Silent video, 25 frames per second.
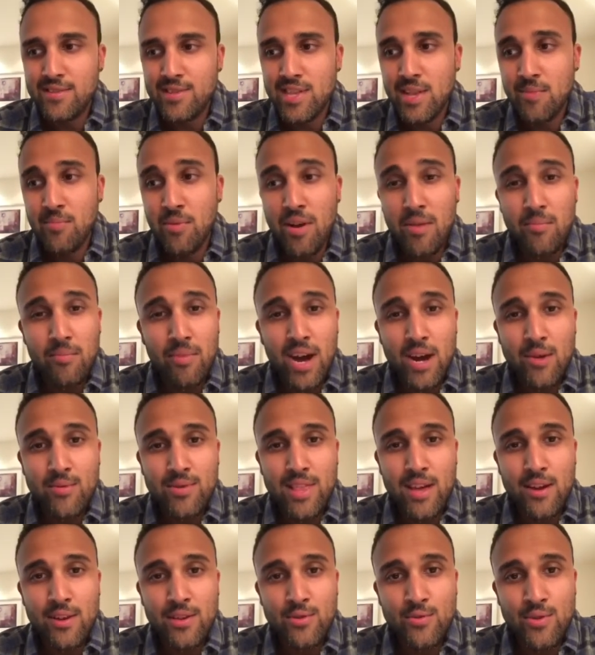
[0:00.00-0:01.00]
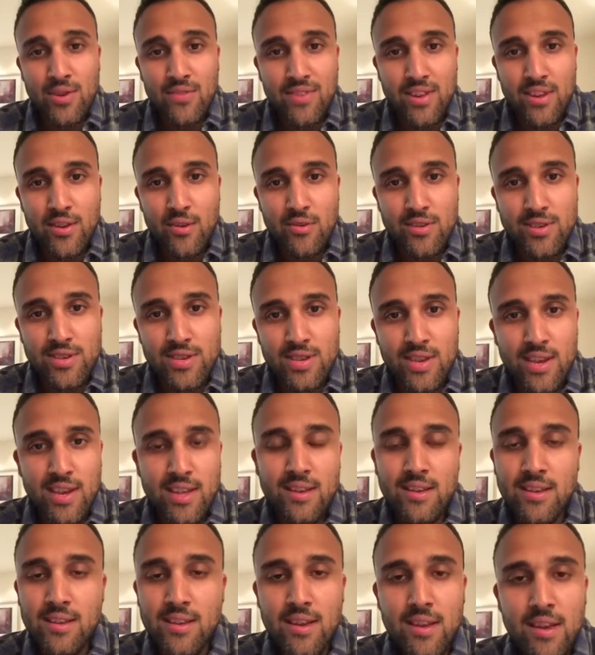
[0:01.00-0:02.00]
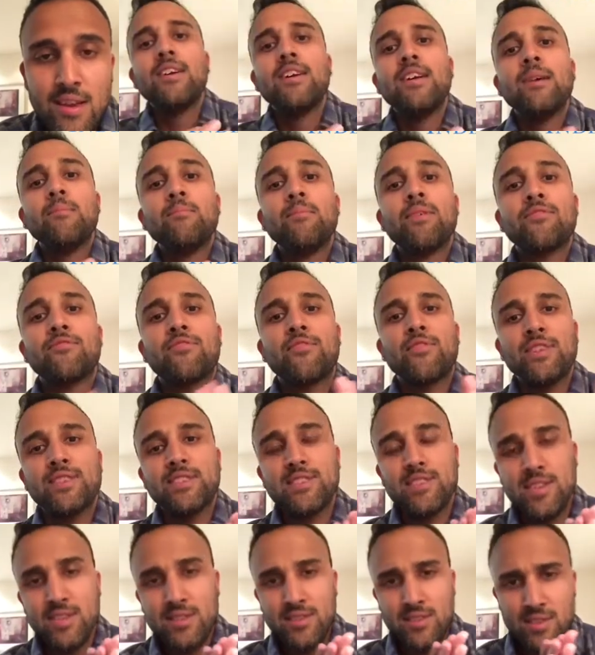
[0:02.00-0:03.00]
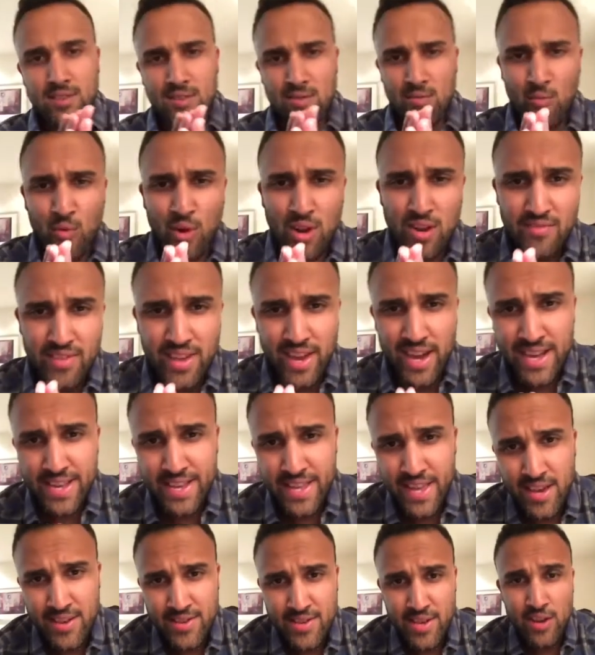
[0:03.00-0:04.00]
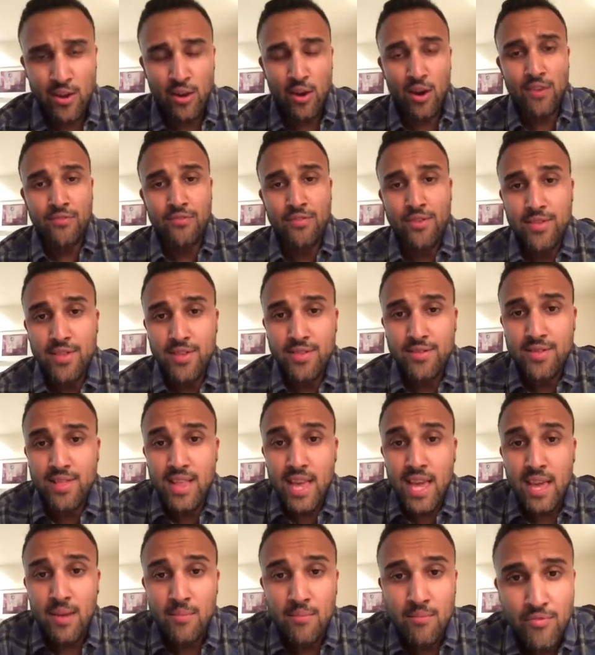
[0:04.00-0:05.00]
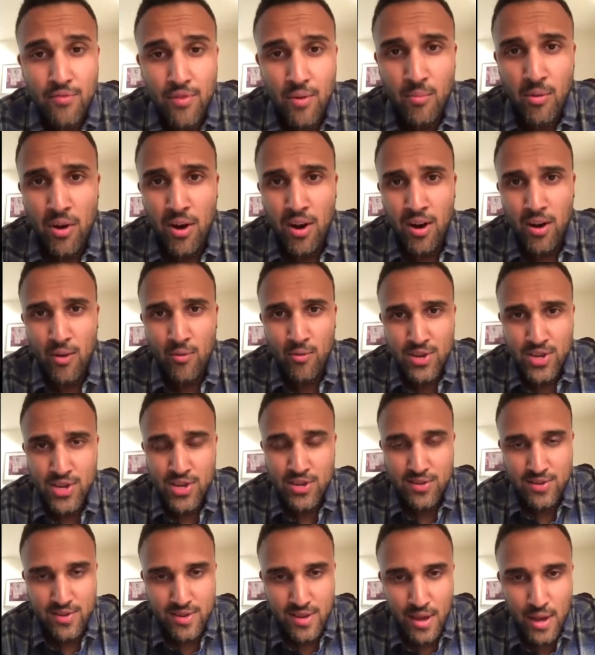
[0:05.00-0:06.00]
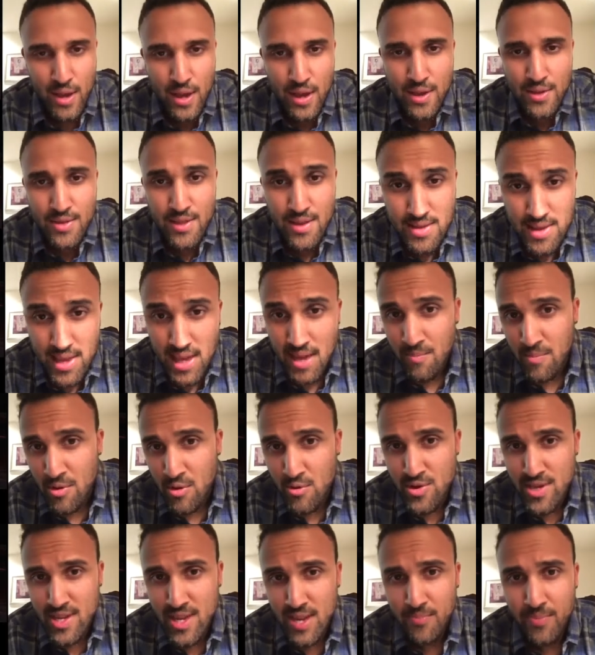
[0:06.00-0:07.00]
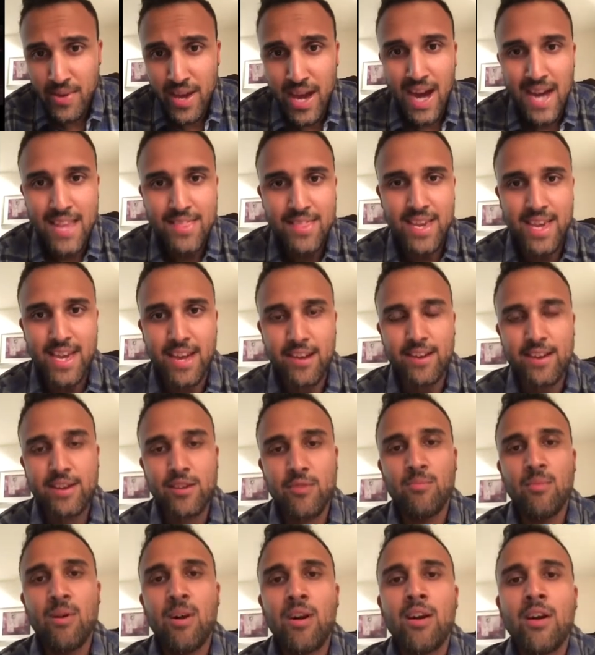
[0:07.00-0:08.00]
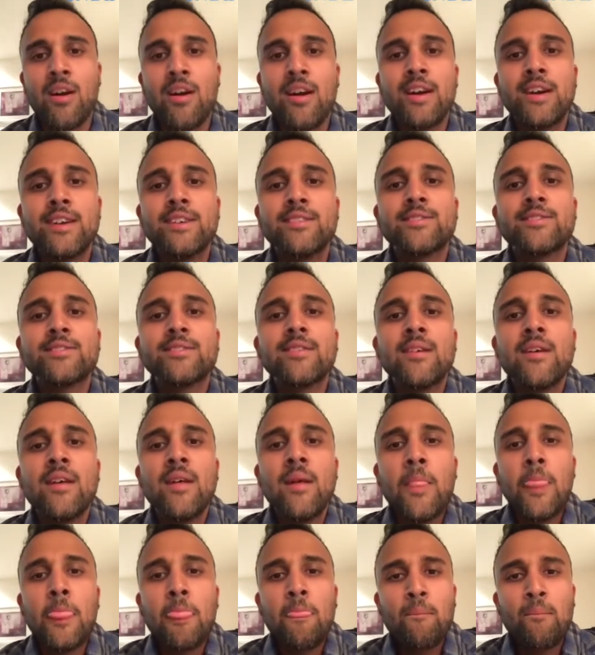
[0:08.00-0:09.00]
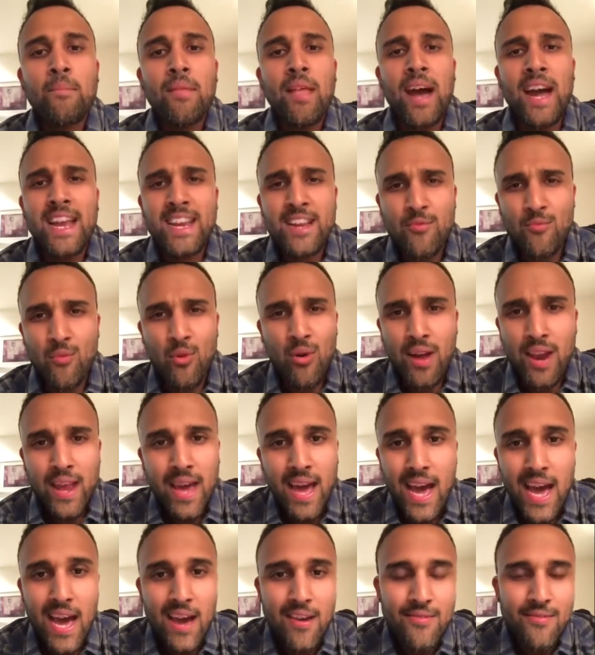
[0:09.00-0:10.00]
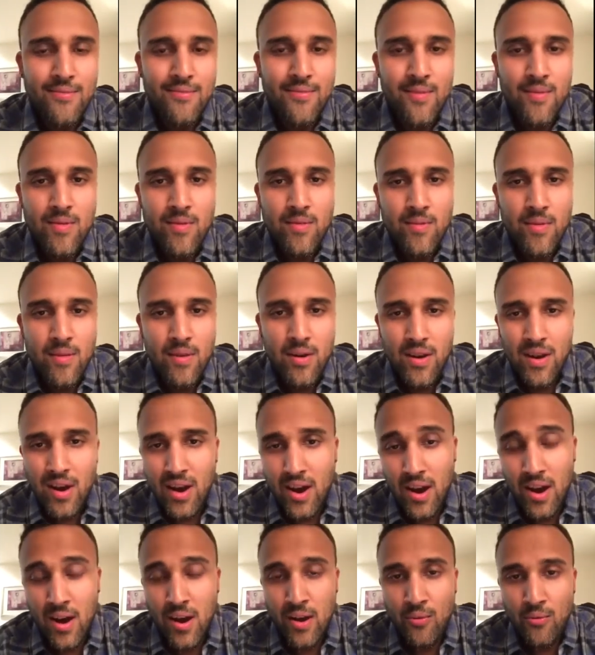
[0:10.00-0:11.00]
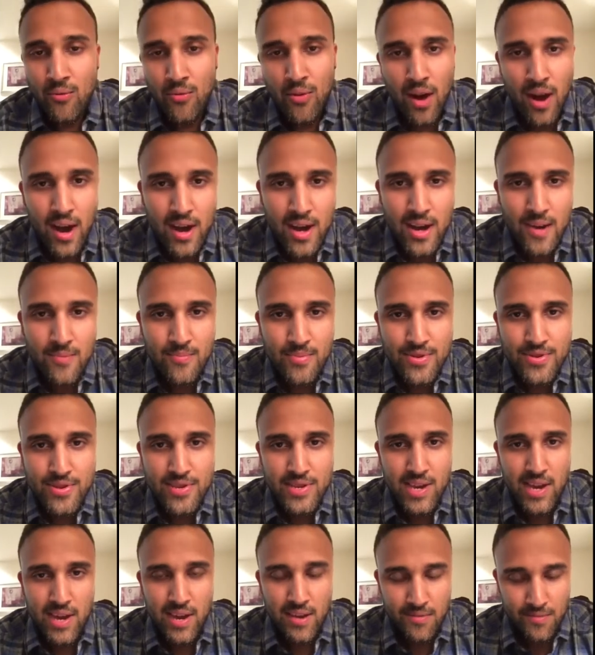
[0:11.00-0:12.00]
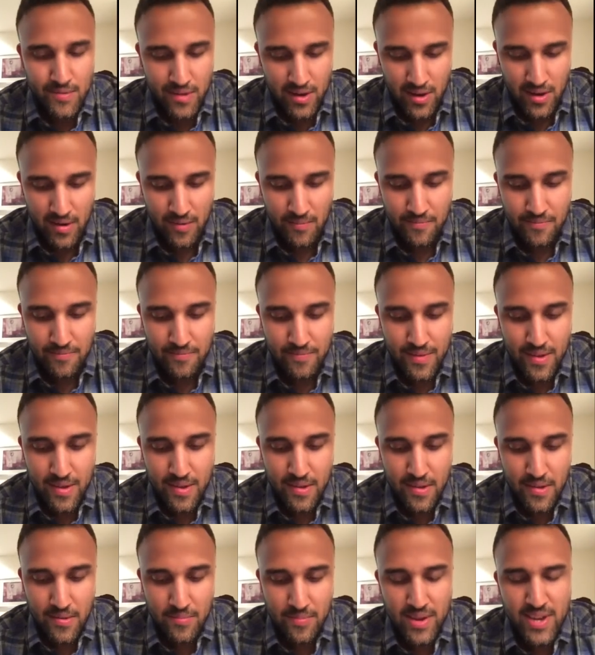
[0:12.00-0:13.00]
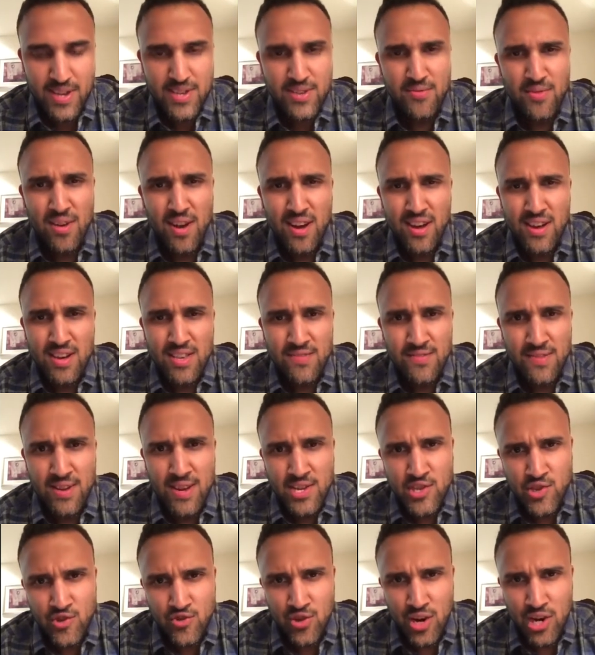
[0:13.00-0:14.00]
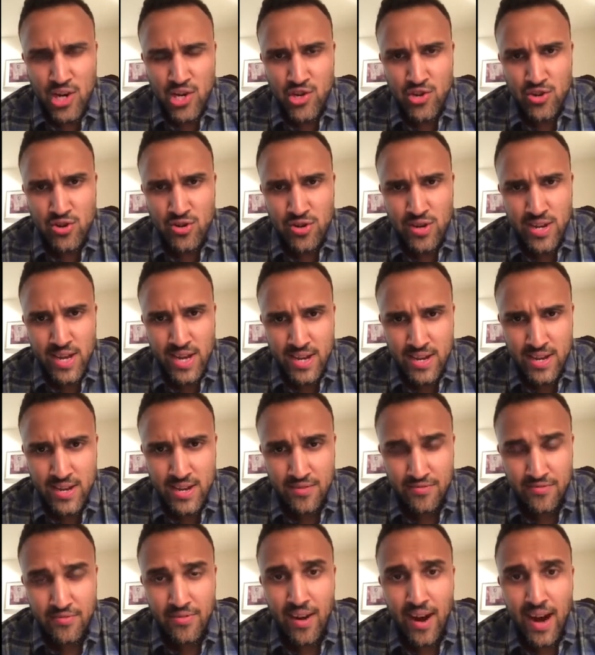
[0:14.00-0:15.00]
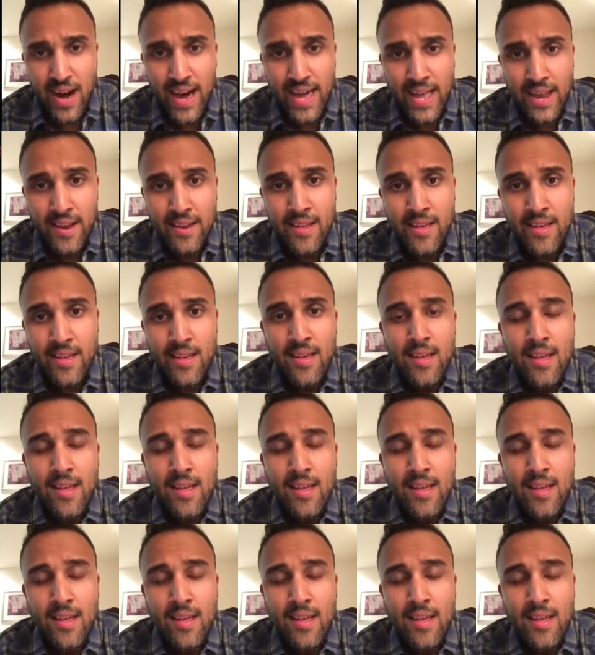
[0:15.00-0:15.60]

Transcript: slip on by without you even noticing it. But for instance, one of the ideas I got for the theme for Mara, which is the theme music behind the character Mara, is I didn't want to have a raga per se, because a raga is very structured and defined.